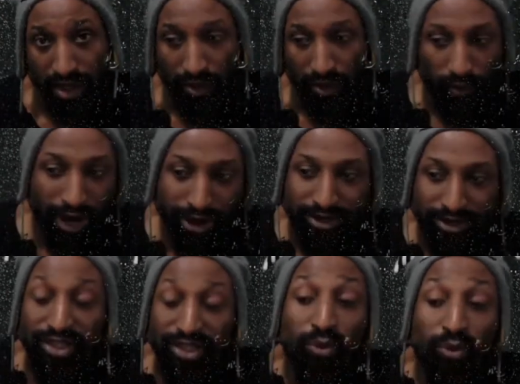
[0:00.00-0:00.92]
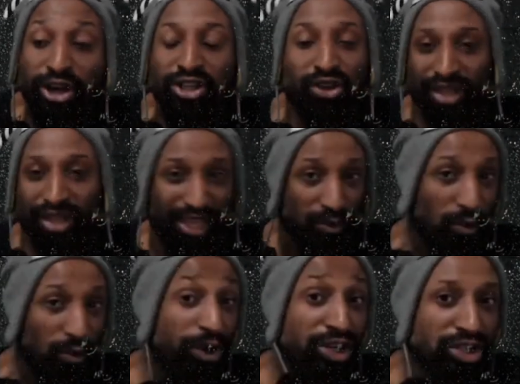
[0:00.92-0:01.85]
Where is where did you okay?
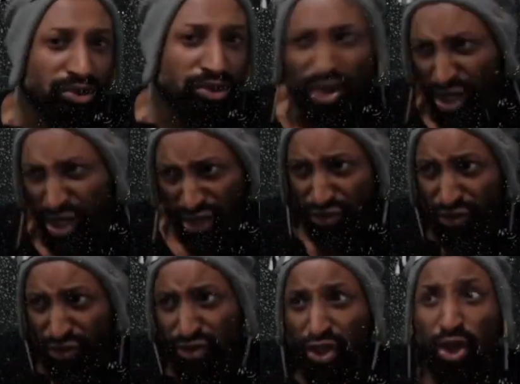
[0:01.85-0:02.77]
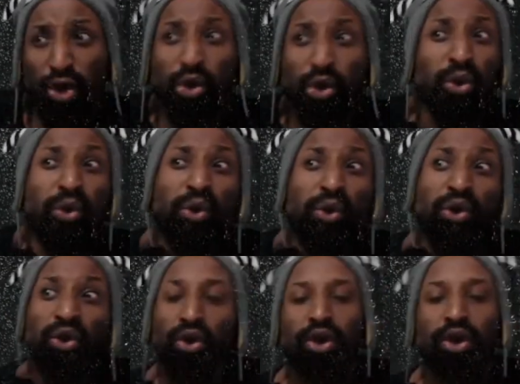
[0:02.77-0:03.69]
What is you? The soul.
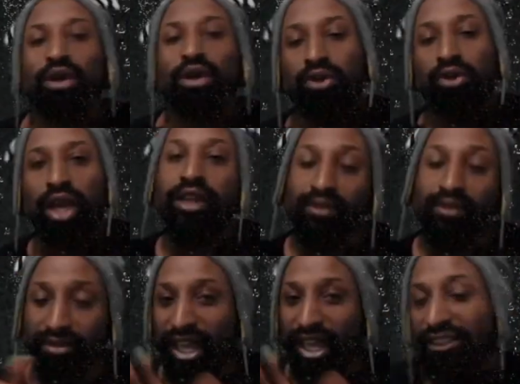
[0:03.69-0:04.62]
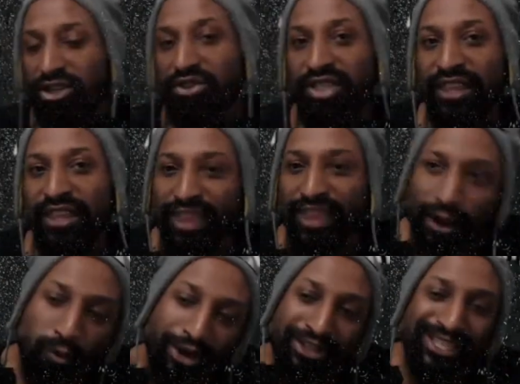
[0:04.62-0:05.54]
Okay, now that you said
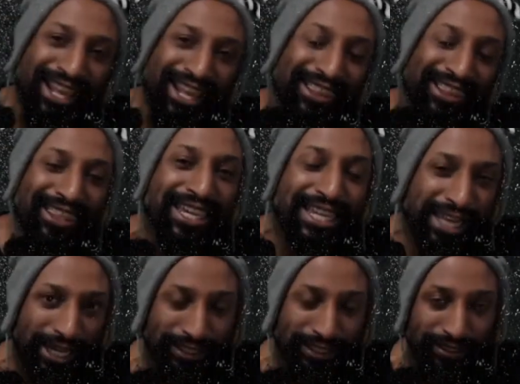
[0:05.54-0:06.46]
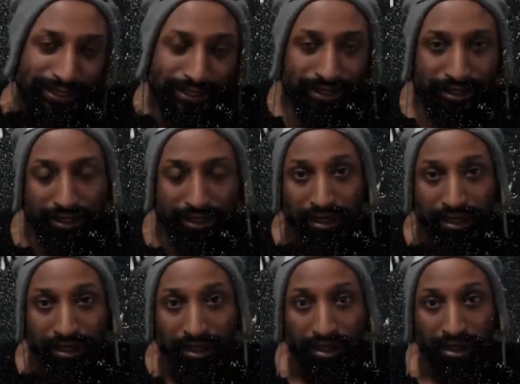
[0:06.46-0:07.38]
that, where does that lead us?
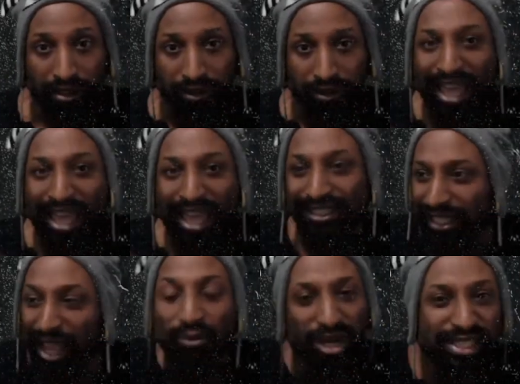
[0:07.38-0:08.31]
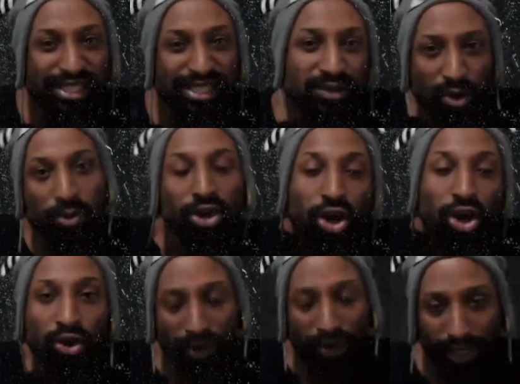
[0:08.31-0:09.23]
That's the I want to see where we're
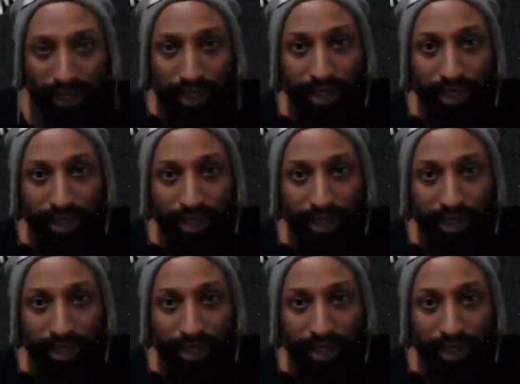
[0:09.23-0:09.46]
going.